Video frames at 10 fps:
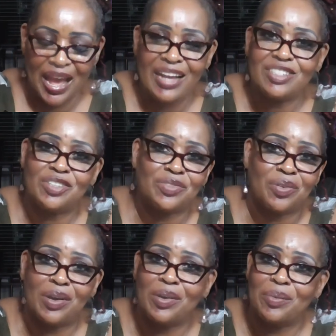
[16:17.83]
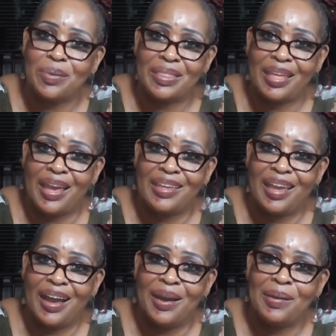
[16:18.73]
I struggle with that,
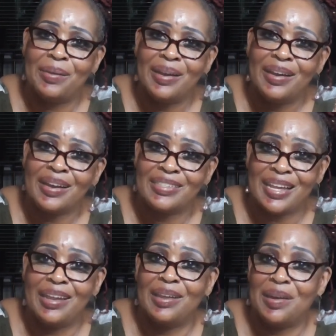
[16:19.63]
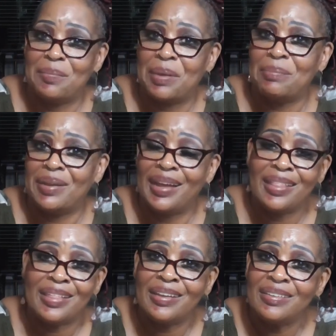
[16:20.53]
y'all. Because I love my
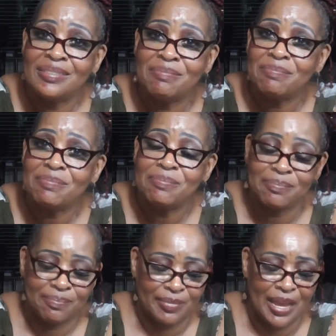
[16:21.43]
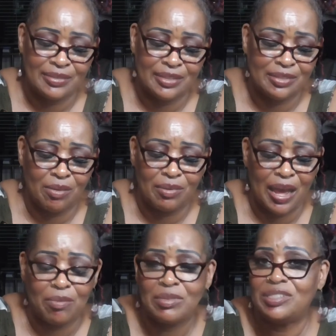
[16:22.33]
mother. I just don't
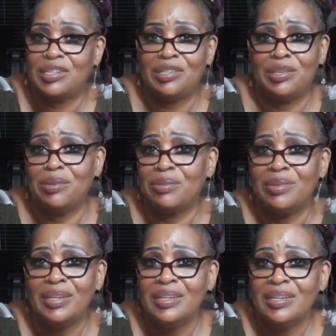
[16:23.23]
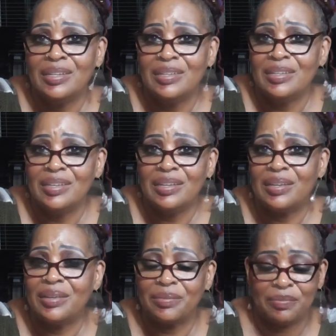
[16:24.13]
like what she do.
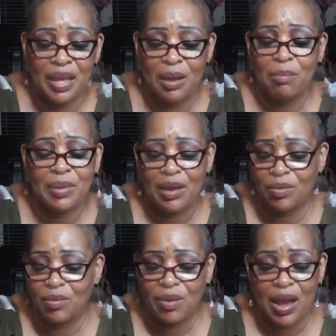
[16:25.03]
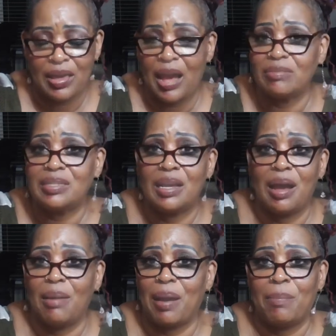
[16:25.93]
I'm not going to cry. Y'all see,
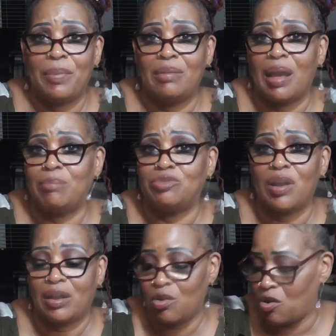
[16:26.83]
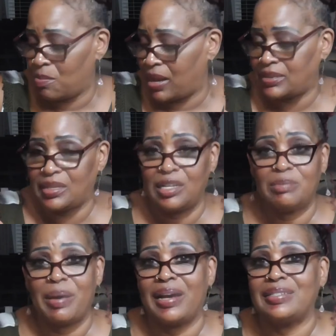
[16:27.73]
I'm trying to hold my
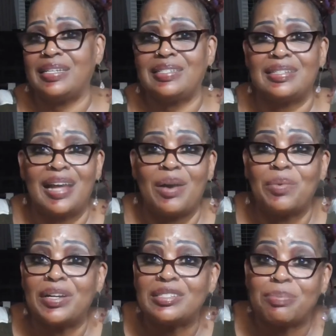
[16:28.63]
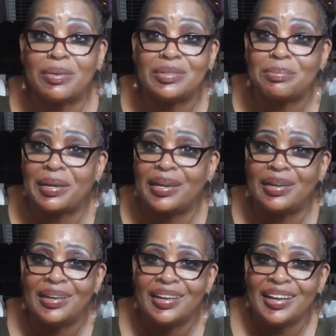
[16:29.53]
tears back because this is not what it's supposed to be.
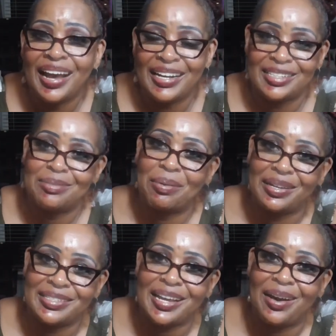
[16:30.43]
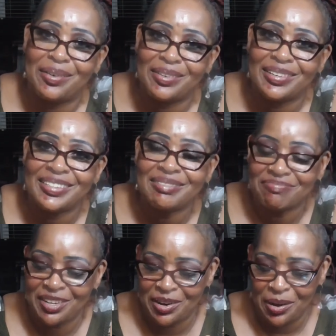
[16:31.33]
I just want to talk,
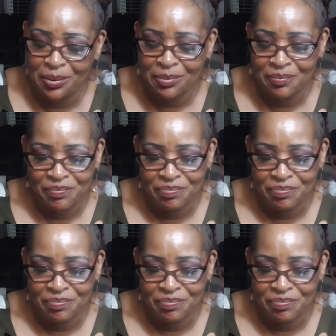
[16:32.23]
you know?